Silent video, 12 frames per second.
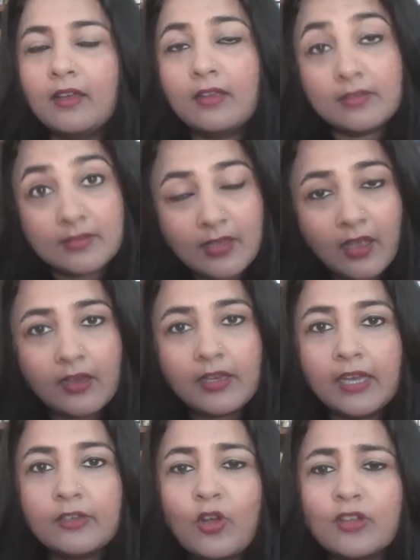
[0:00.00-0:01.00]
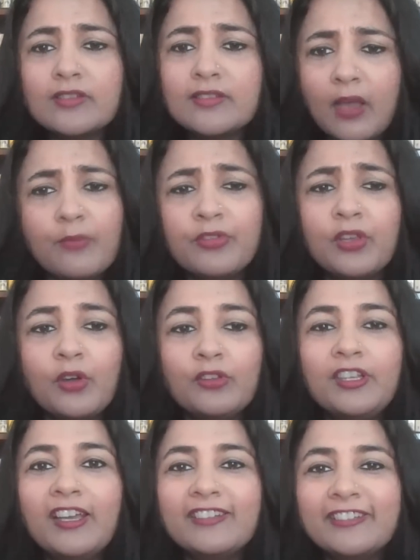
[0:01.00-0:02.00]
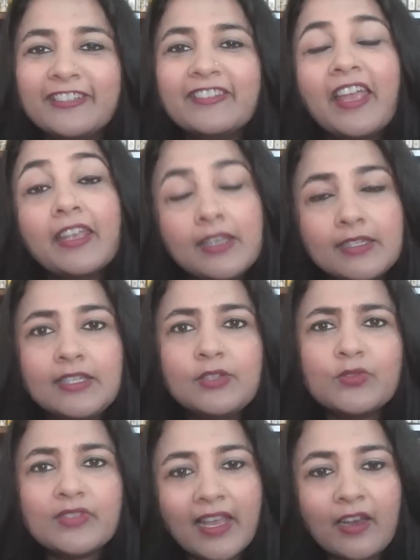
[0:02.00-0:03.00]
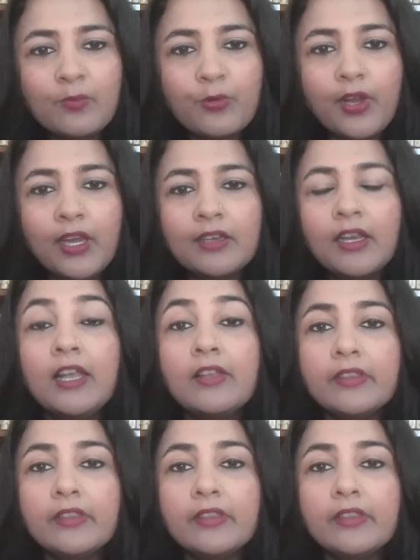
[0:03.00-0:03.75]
concerned had got something or the other in their kitty to celebrate,